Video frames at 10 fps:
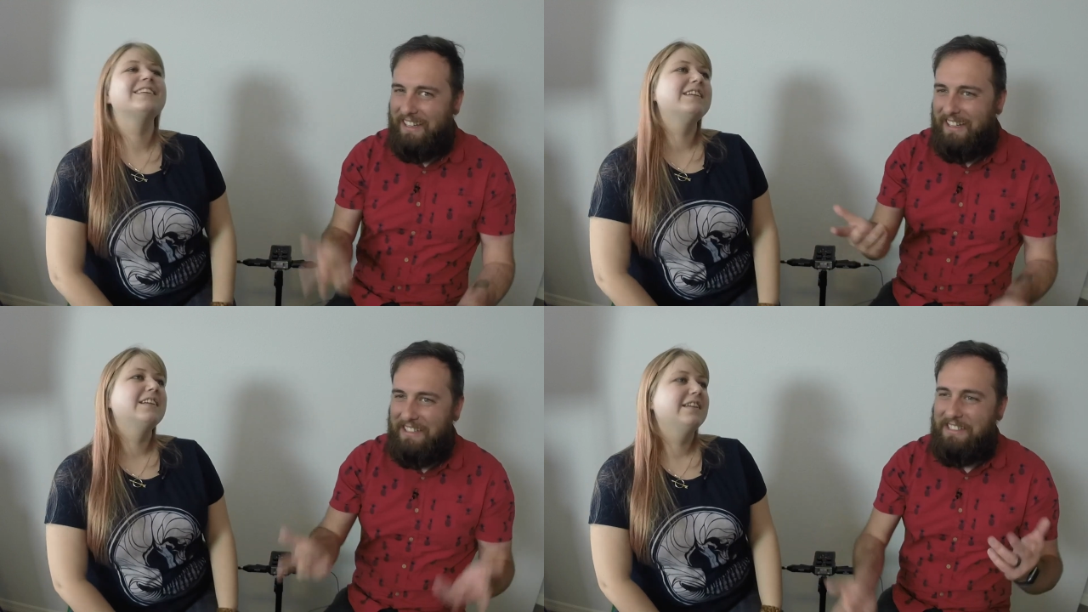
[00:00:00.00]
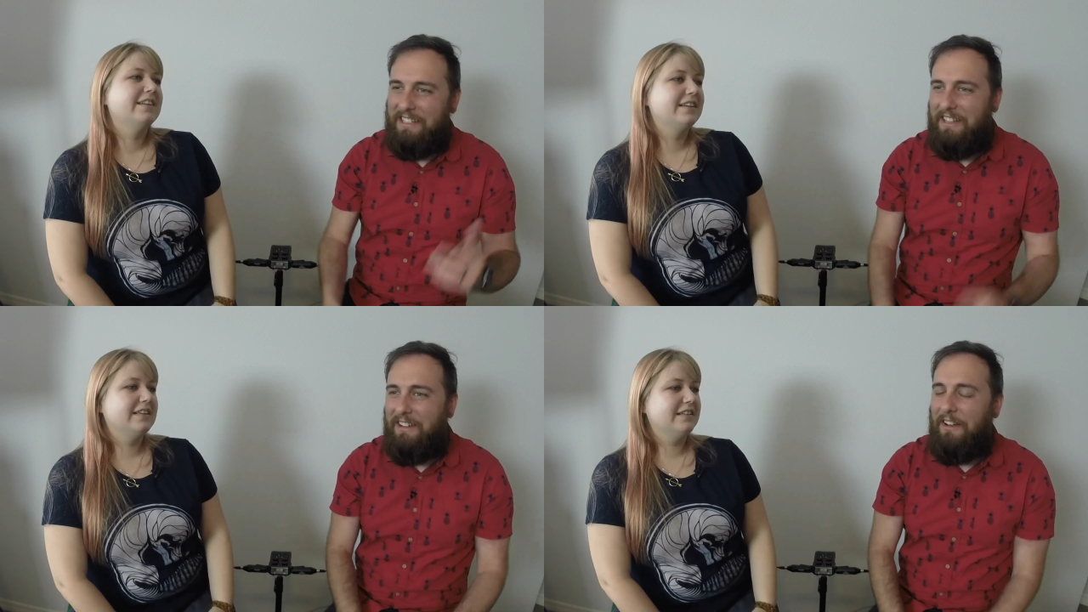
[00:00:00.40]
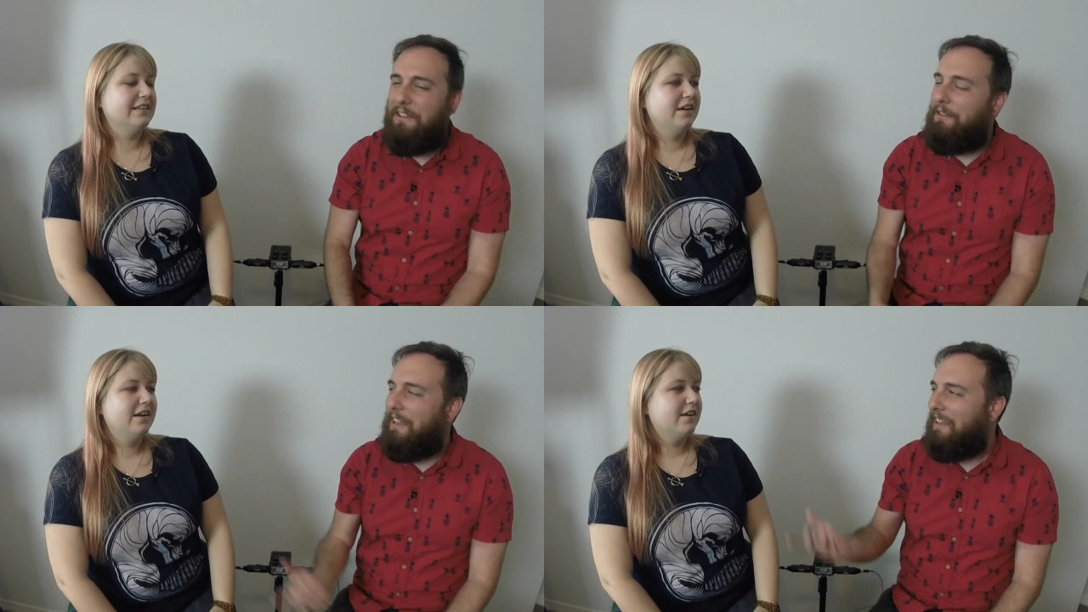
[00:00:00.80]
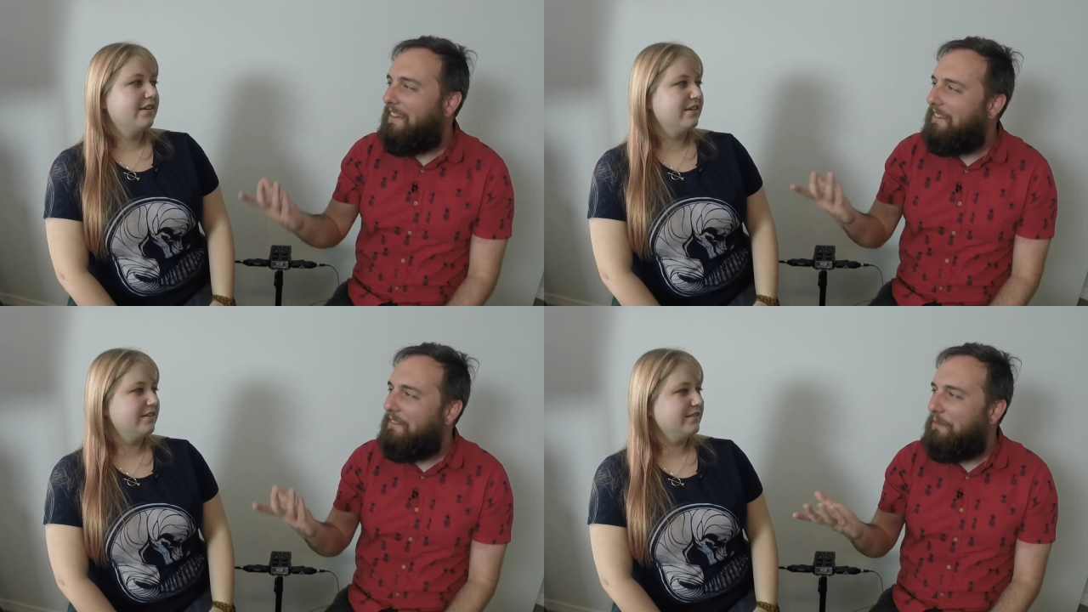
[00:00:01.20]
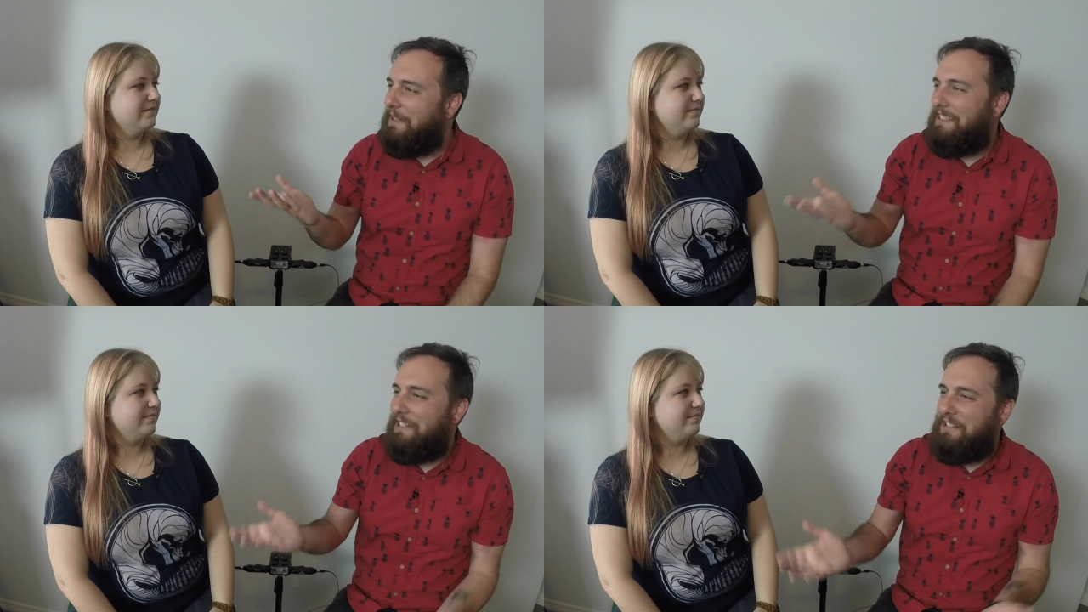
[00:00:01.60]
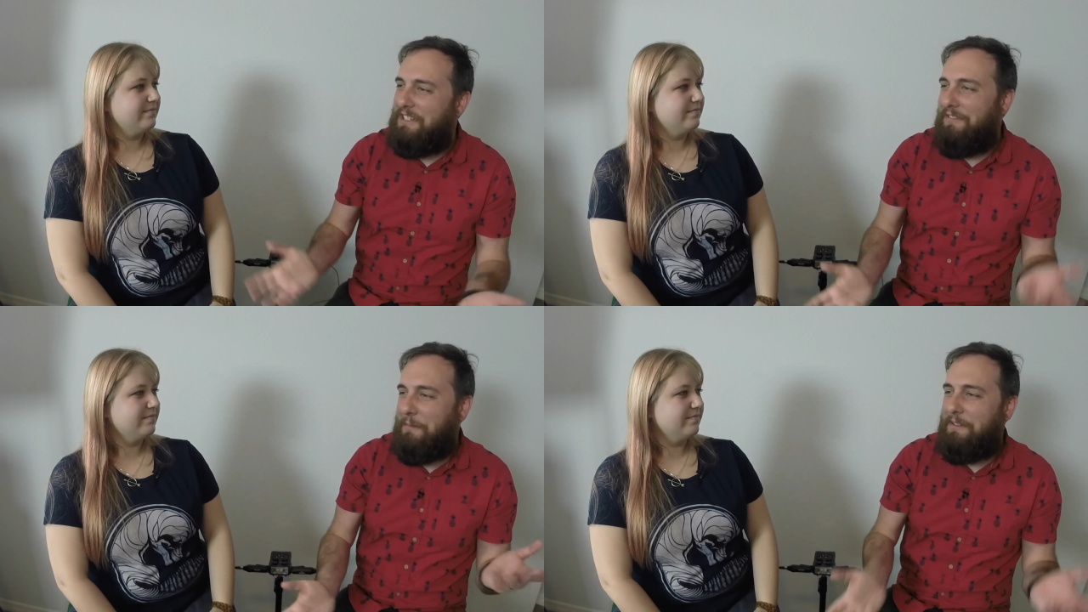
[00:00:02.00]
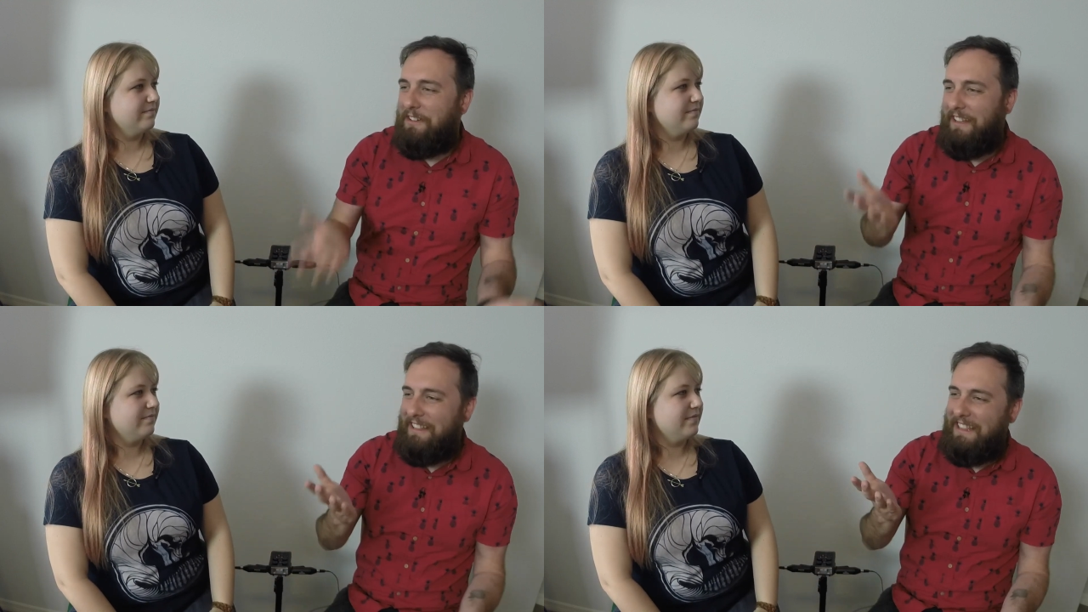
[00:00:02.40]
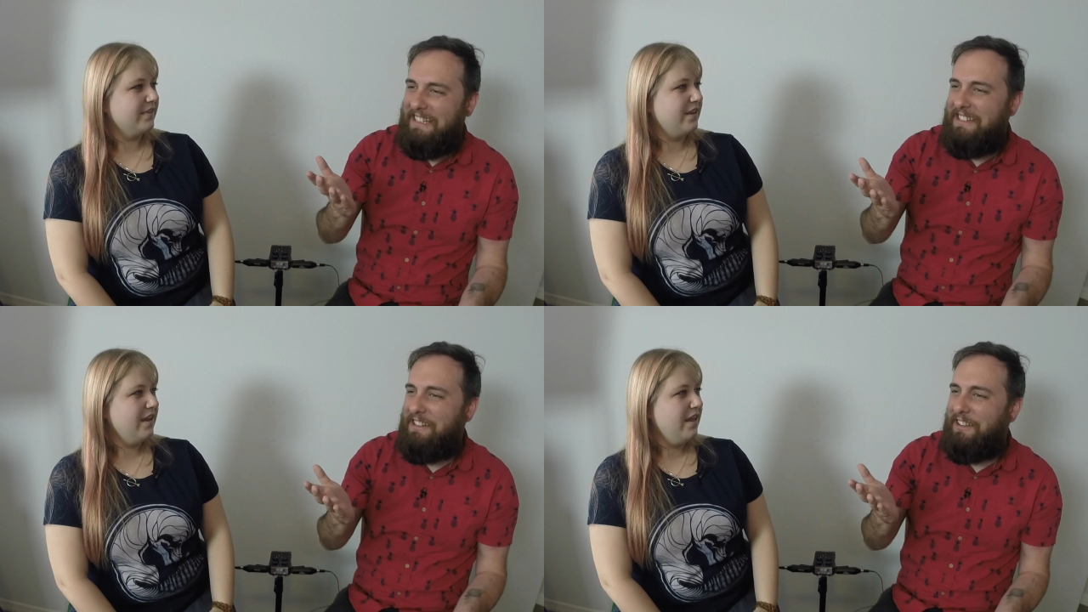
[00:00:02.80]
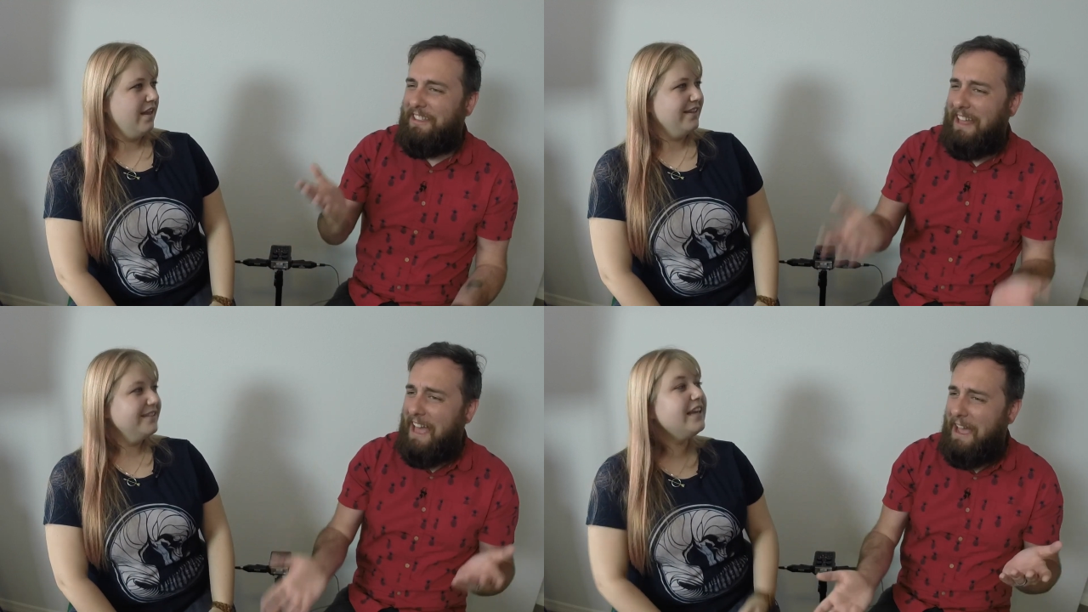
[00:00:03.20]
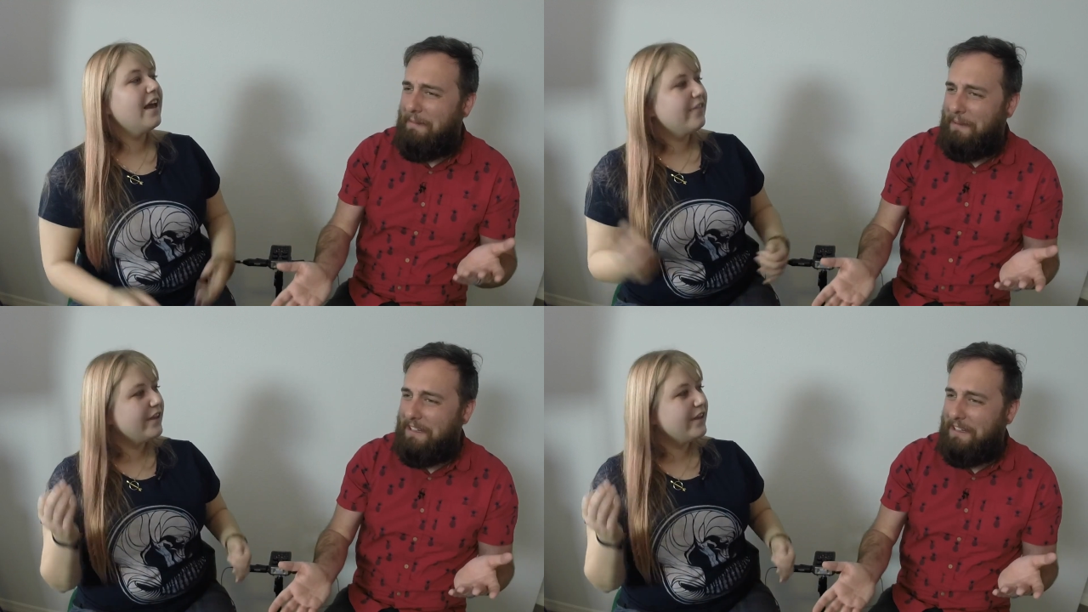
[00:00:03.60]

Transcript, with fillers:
Speaker 1: I guess. Although, like Wes Anderson films aren't like necessarily the happy yeah,